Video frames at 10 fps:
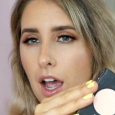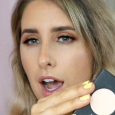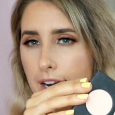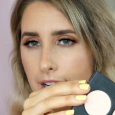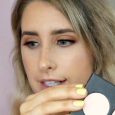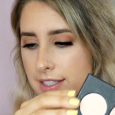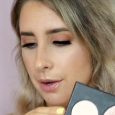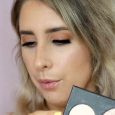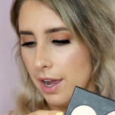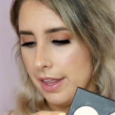I can
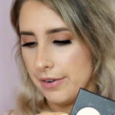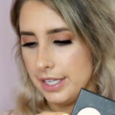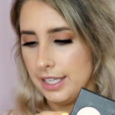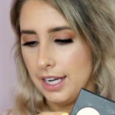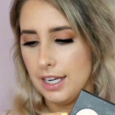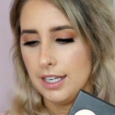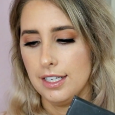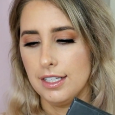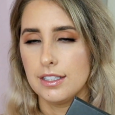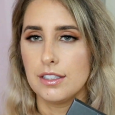understand why they're in there,
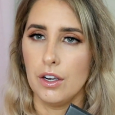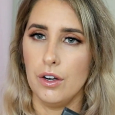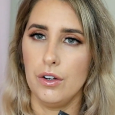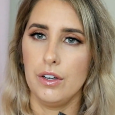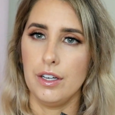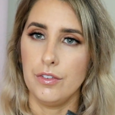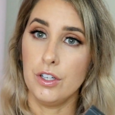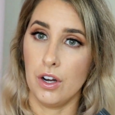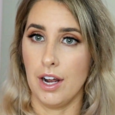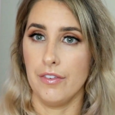so if you
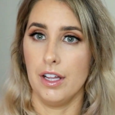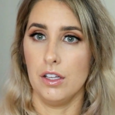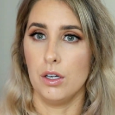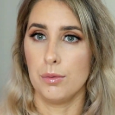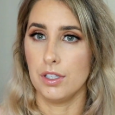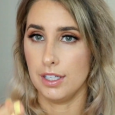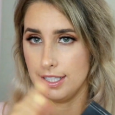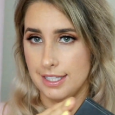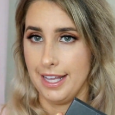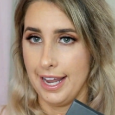don't have another option,
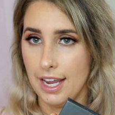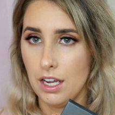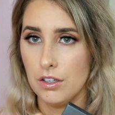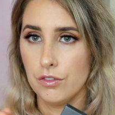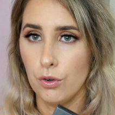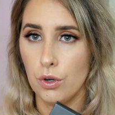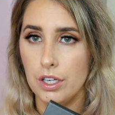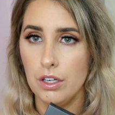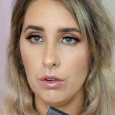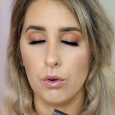it's there for
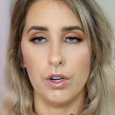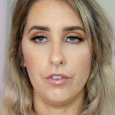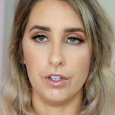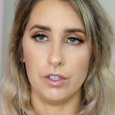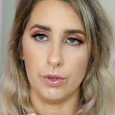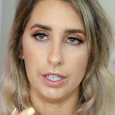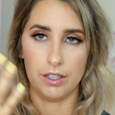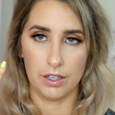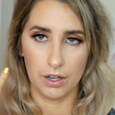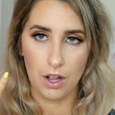you. Or if you're doing
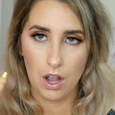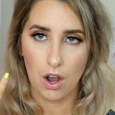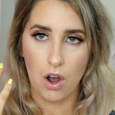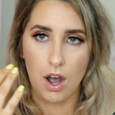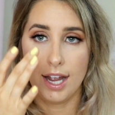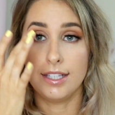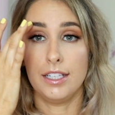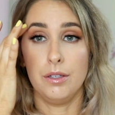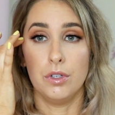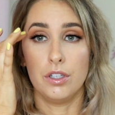your eyes and
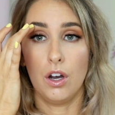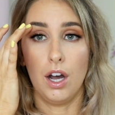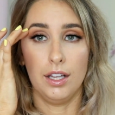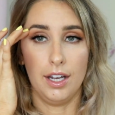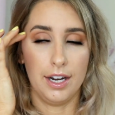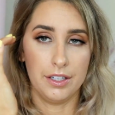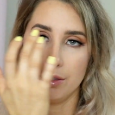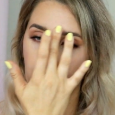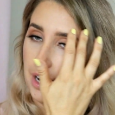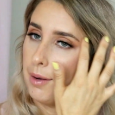you want to highlight under the
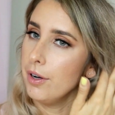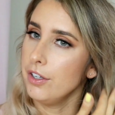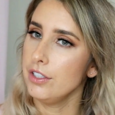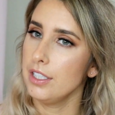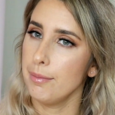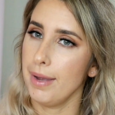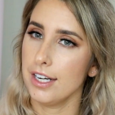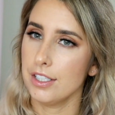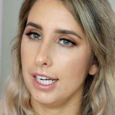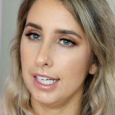brow bone using a matte
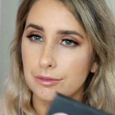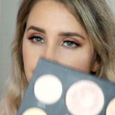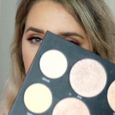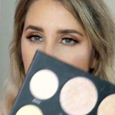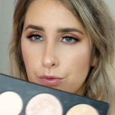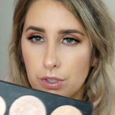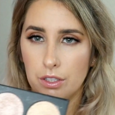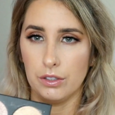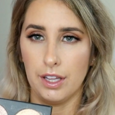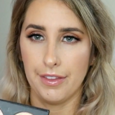shade, it's really
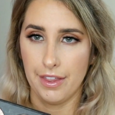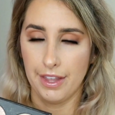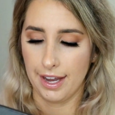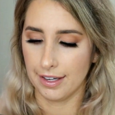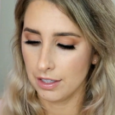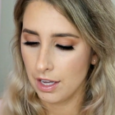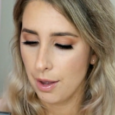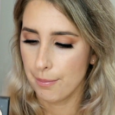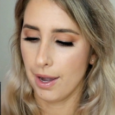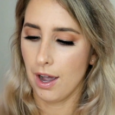good that they're there.
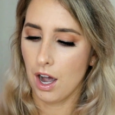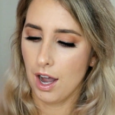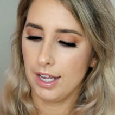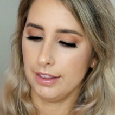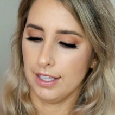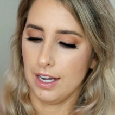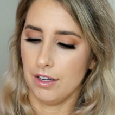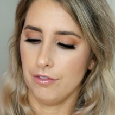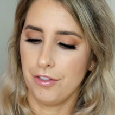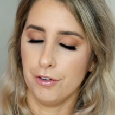But I
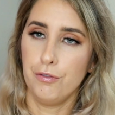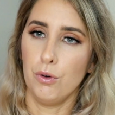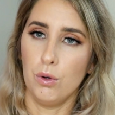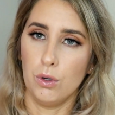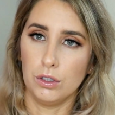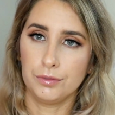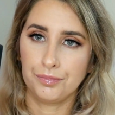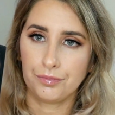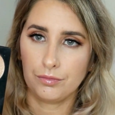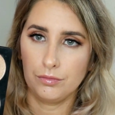love the four
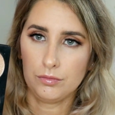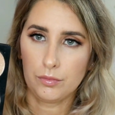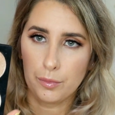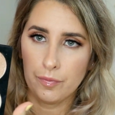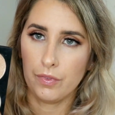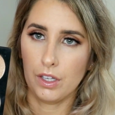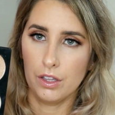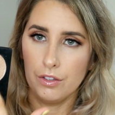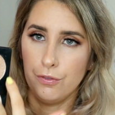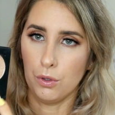
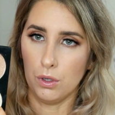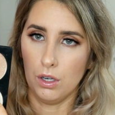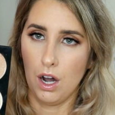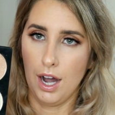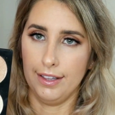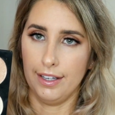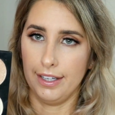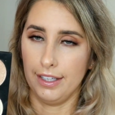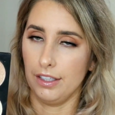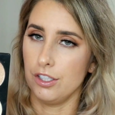
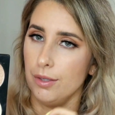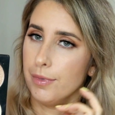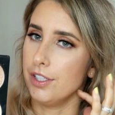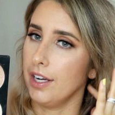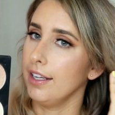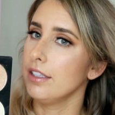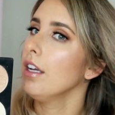highlighting shimmer shades.